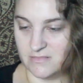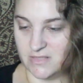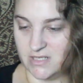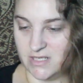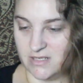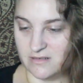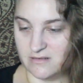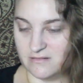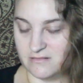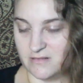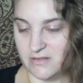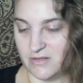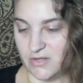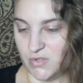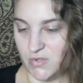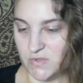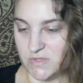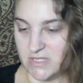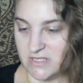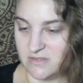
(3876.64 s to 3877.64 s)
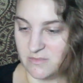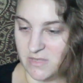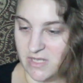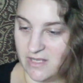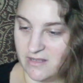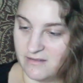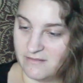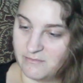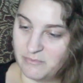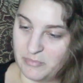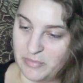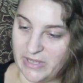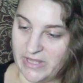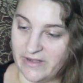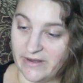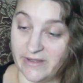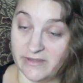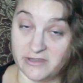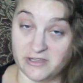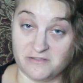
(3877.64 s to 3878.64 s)
it loses me. But
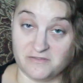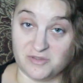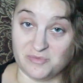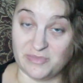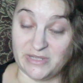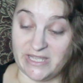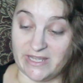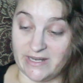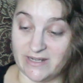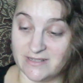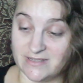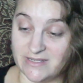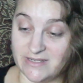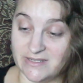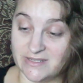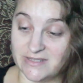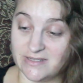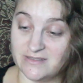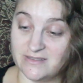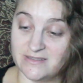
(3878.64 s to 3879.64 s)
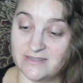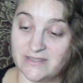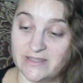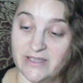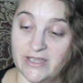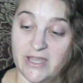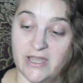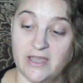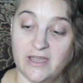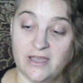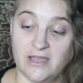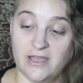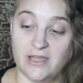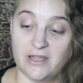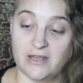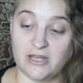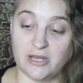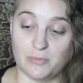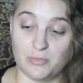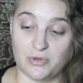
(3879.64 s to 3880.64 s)
I love the beginning seasons.
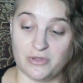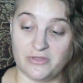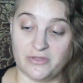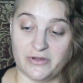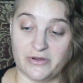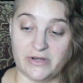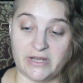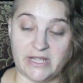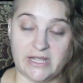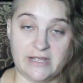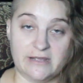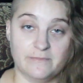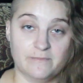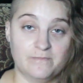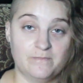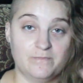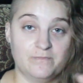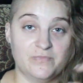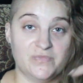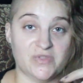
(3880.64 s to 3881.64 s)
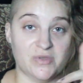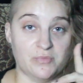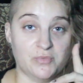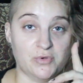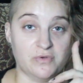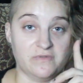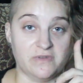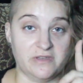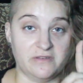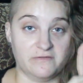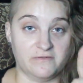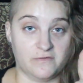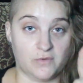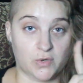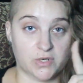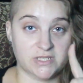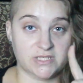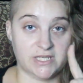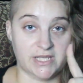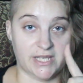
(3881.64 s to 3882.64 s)
Number 30, the movie
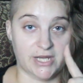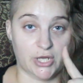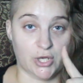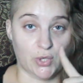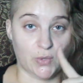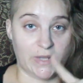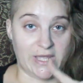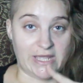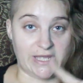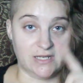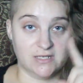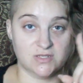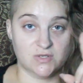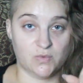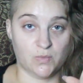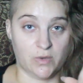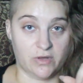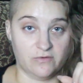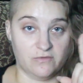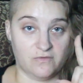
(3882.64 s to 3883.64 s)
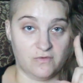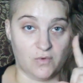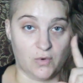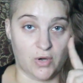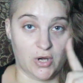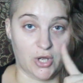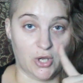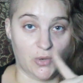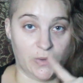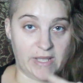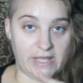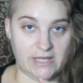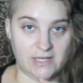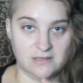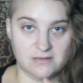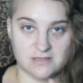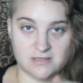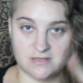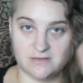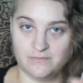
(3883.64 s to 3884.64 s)

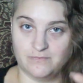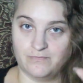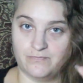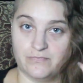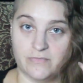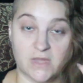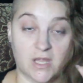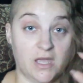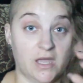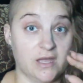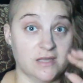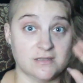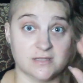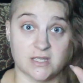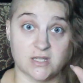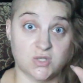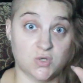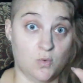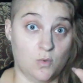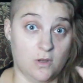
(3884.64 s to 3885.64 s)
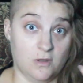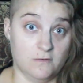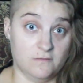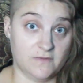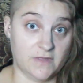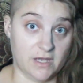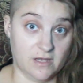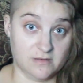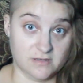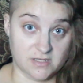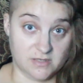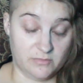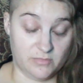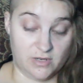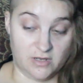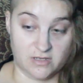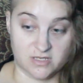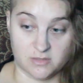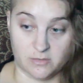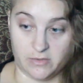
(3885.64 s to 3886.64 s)
1408. has like 12,000
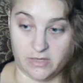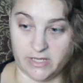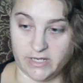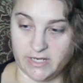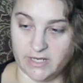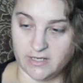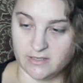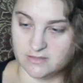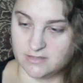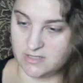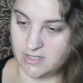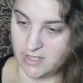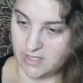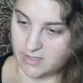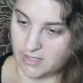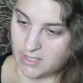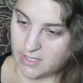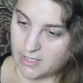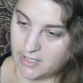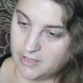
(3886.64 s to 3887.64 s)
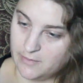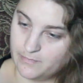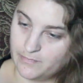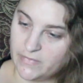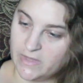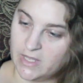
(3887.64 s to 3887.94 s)
possible endings. I like it.